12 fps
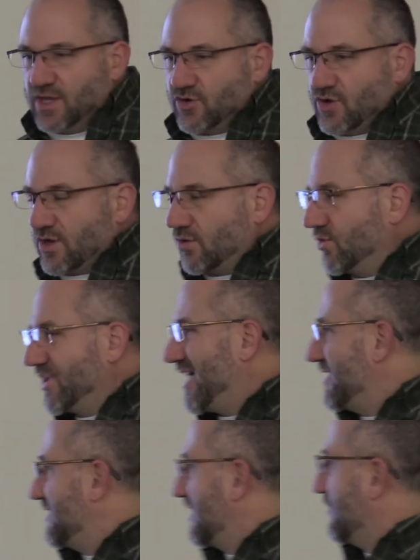not only
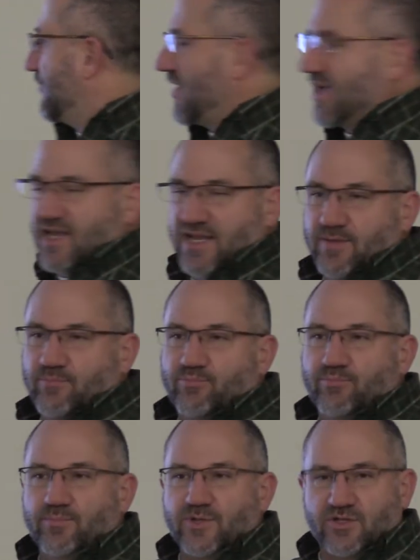
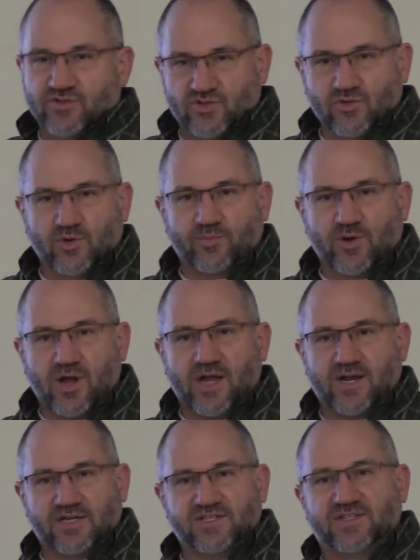identifying consumer
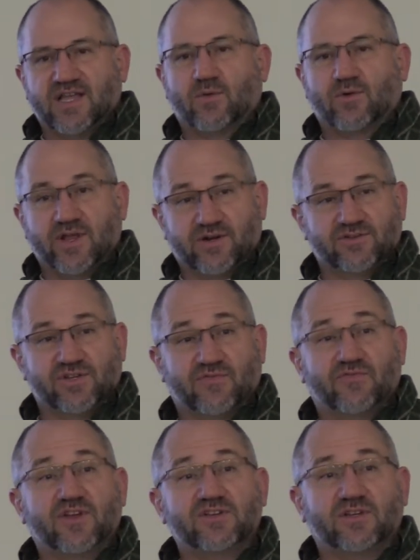products that were energy
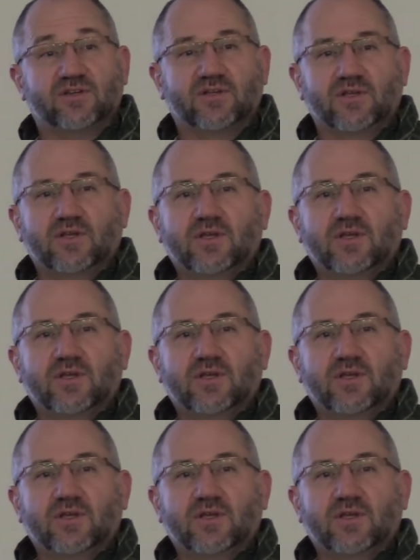efficient,